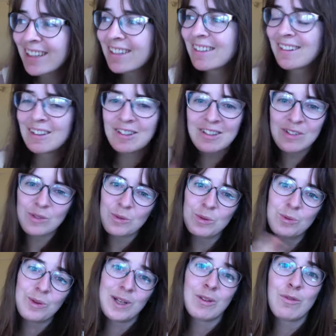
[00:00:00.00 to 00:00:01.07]
There's this
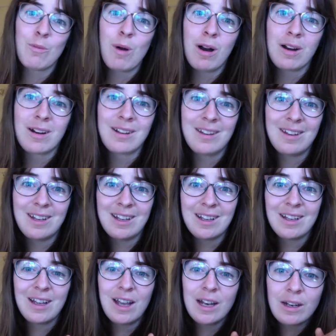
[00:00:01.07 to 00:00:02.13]
old way of
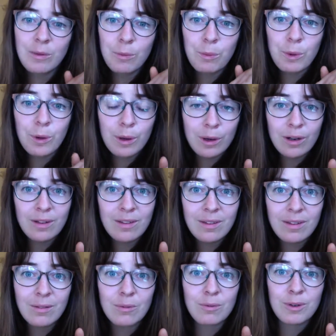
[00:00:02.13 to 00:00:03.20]
marketing, and it worked
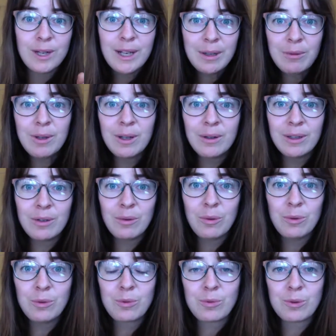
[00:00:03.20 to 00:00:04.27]
really well in the
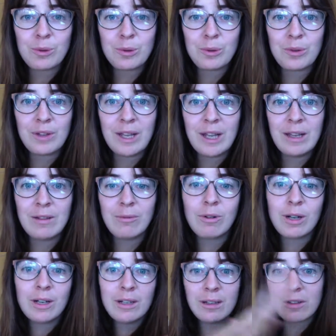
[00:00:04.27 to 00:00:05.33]
old world, and
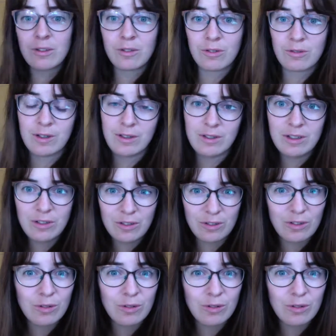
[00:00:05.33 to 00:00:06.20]
we're in this transition.